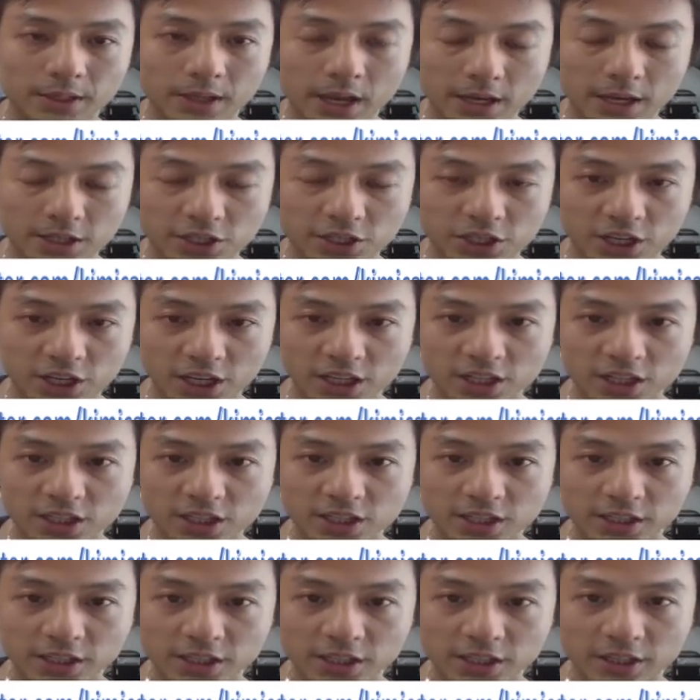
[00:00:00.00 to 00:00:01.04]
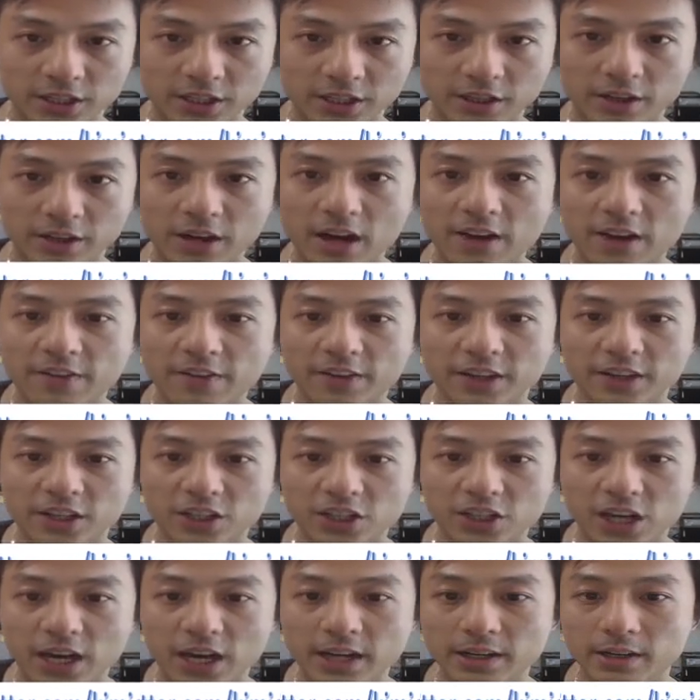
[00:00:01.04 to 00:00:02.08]
exchange, the graph and the
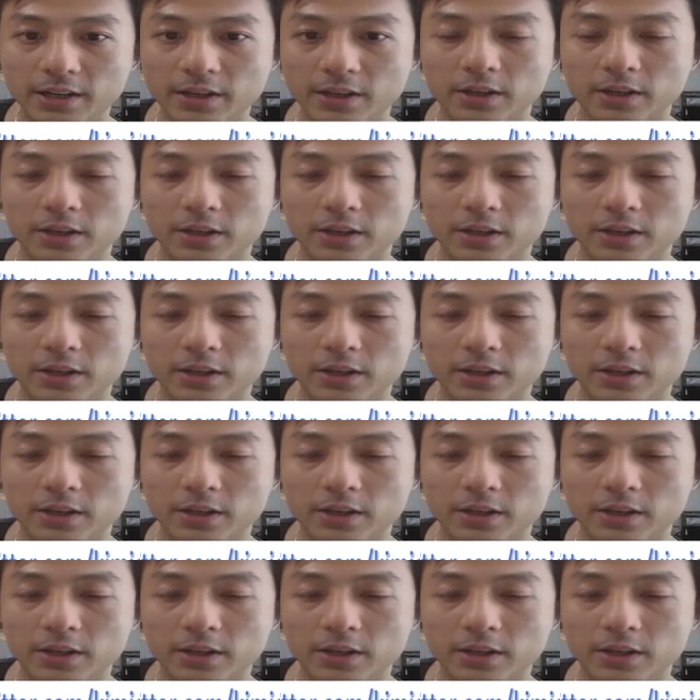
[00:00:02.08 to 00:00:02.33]
chart,